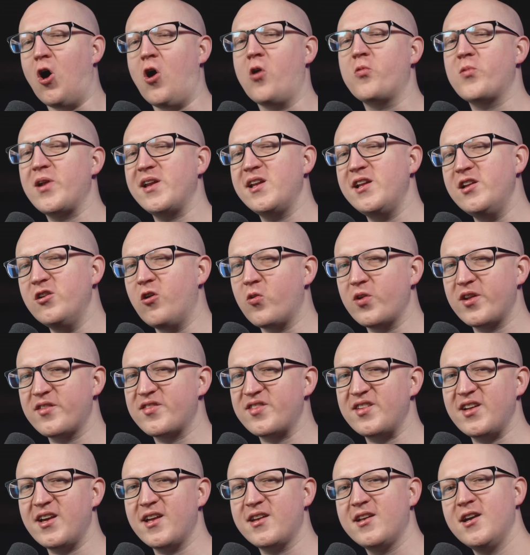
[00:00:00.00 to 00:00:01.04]
already
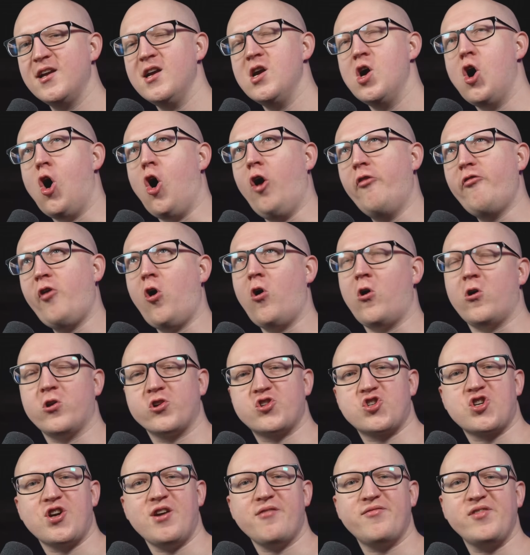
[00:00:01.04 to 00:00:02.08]
noticed it. Overall,
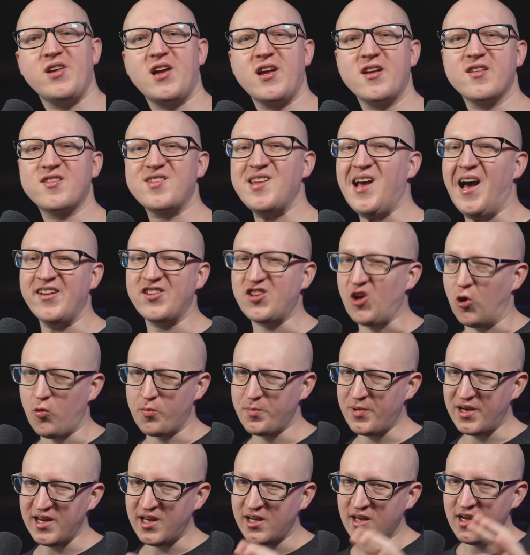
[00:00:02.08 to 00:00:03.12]
Traefik is
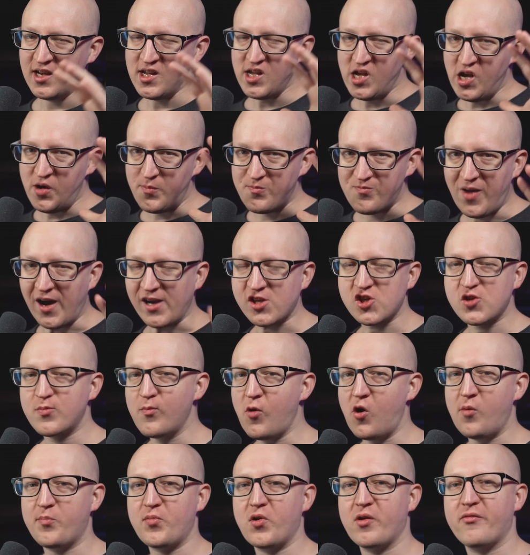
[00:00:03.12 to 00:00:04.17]
undoubtedly a much
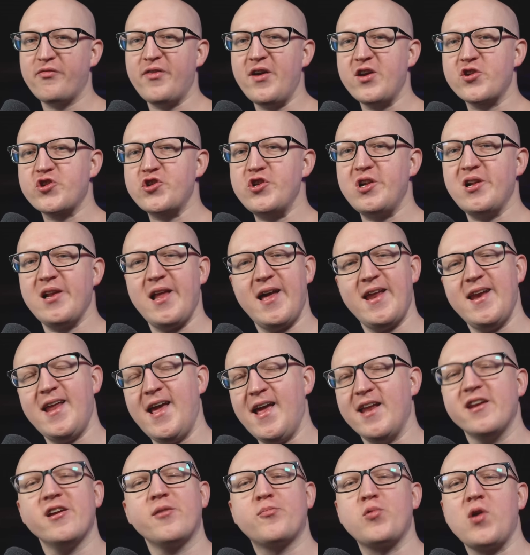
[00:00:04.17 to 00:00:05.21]
more professional and
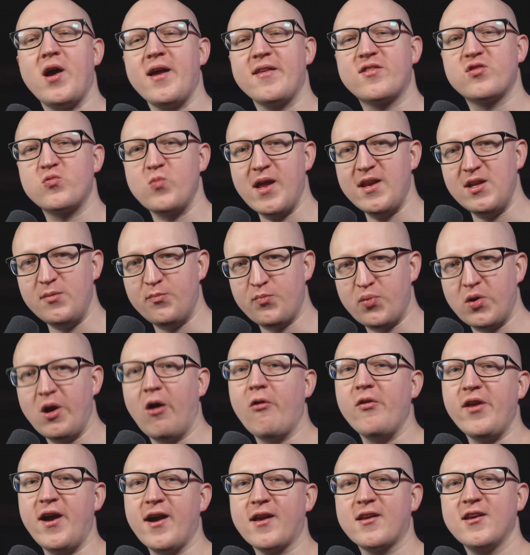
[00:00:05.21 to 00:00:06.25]
enterprise-ready
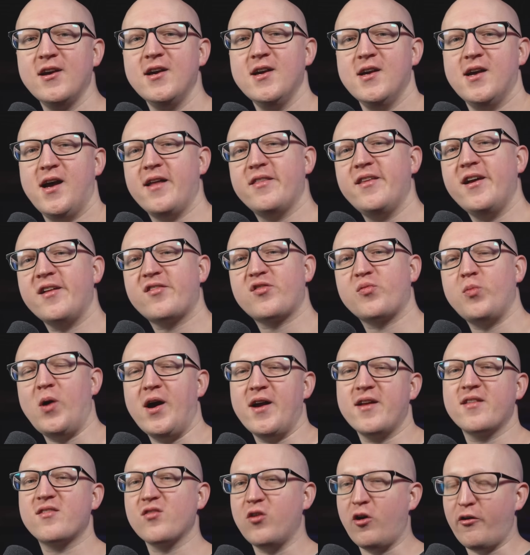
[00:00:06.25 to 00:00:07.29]
product. And that's
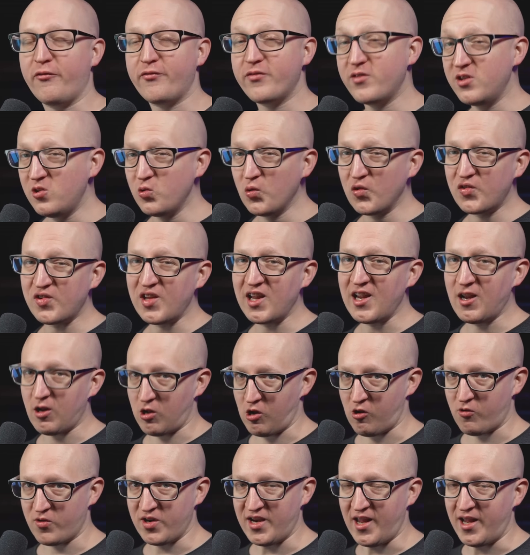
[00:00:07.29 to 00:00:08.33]
why it's often used in
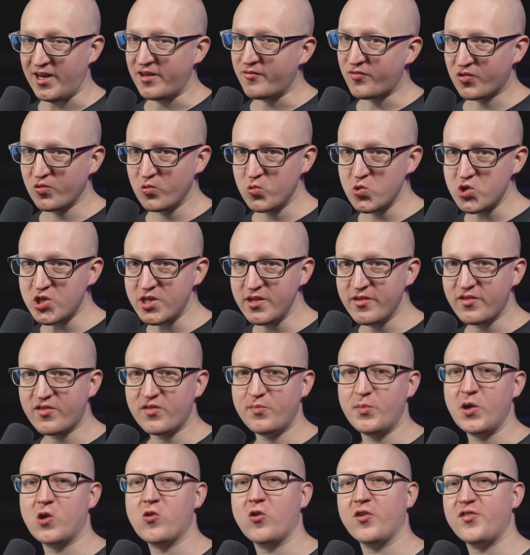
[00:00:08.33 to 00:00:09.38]
cloud-native solutions,
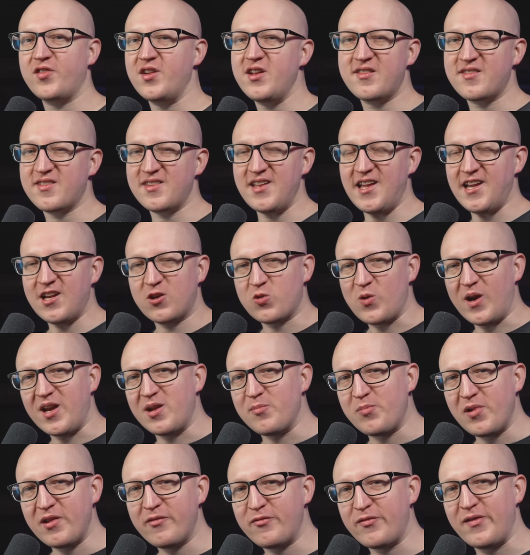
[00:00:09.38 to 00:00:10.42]
because it's
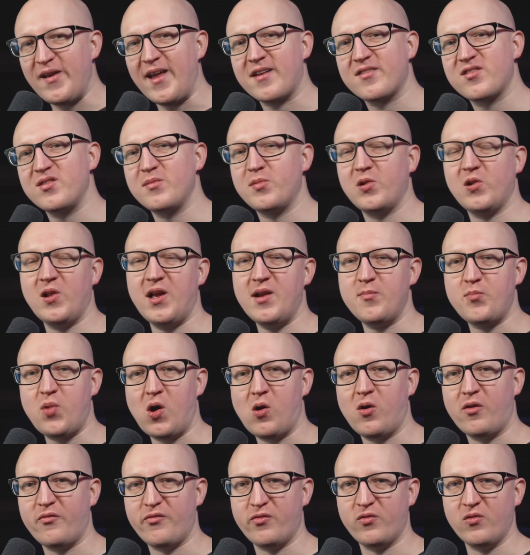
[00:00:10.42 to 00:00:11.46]
incredibly flexible and
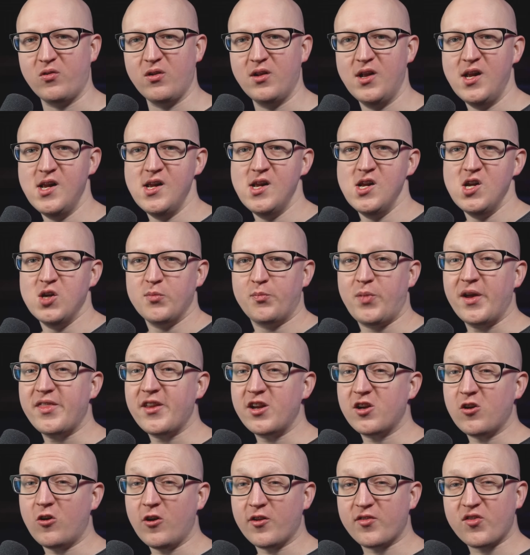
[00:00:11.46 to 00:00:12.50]
powerful. But
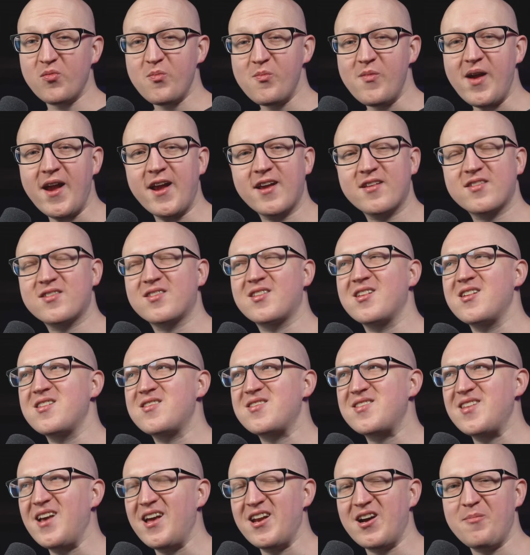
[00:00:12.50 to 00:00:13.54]
that also makes the
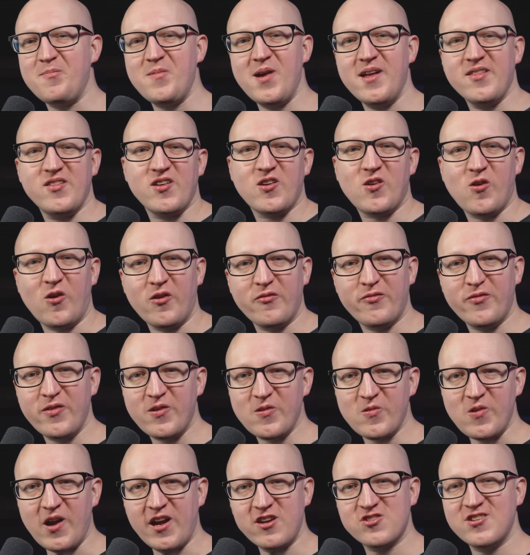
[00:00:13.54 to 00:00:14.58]
setup and the
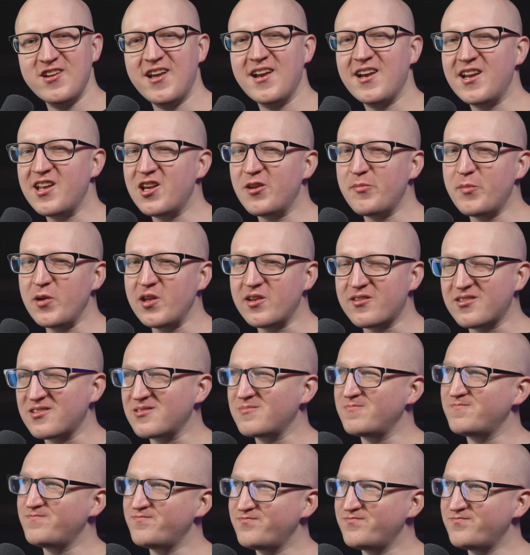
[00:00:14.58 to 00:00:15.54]
configuration a little bit